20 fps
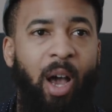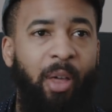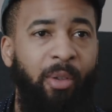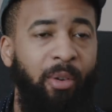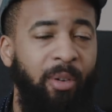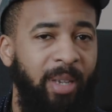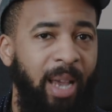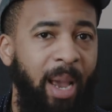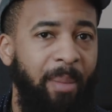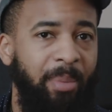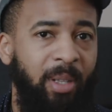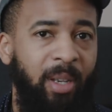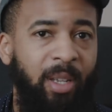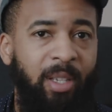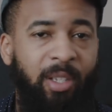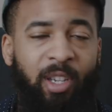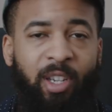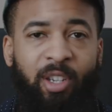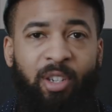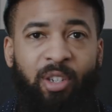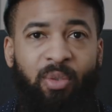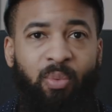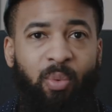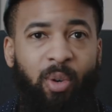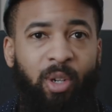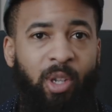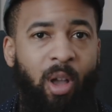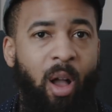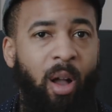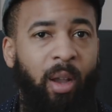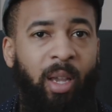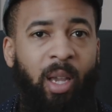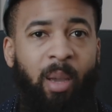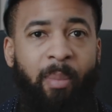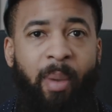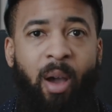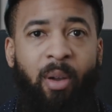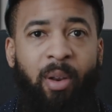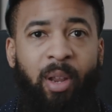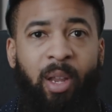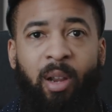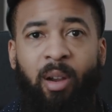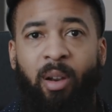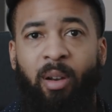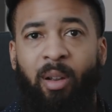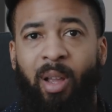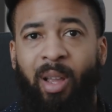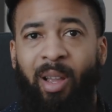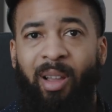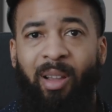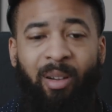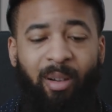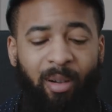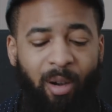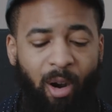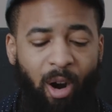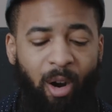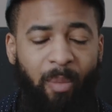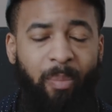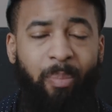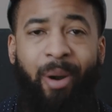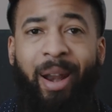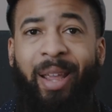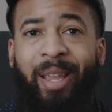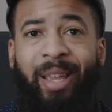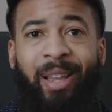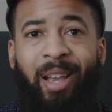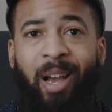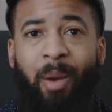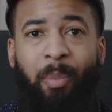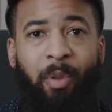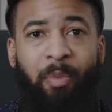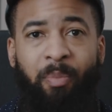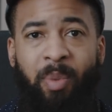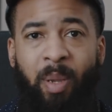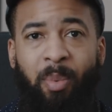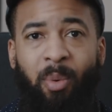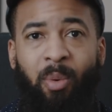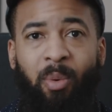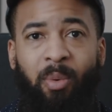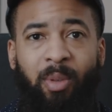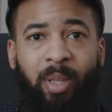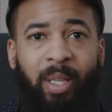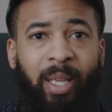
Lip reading: Other types of decisions we're talking about here, are breaking up with people.